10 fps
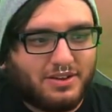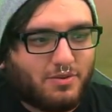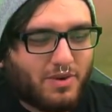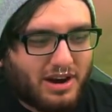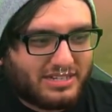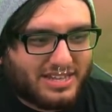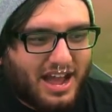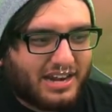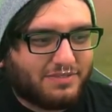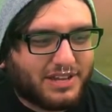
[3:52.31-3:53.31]
where it's
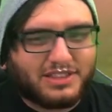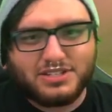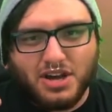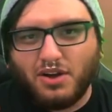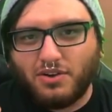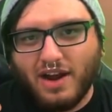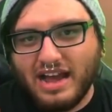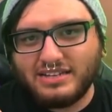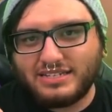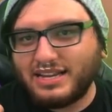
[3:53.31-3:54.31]
kind of like the tall
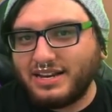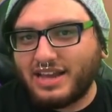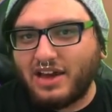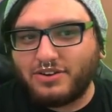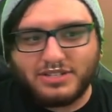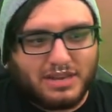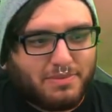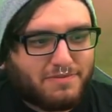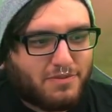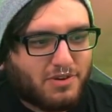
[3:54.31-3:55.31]
grass encounters like
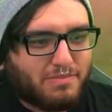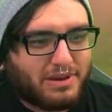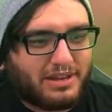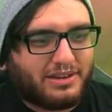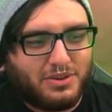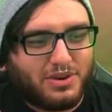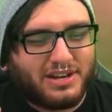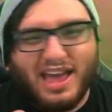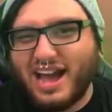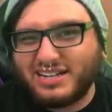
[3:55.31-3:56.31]
before, but you
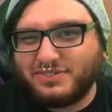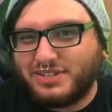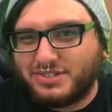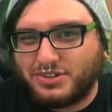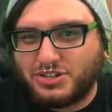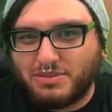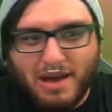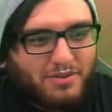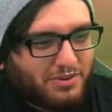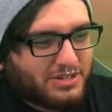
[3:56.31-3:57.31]
can actively search them
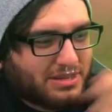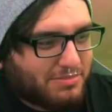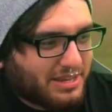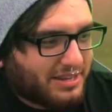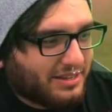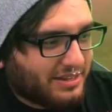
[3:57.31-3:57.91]
out or something.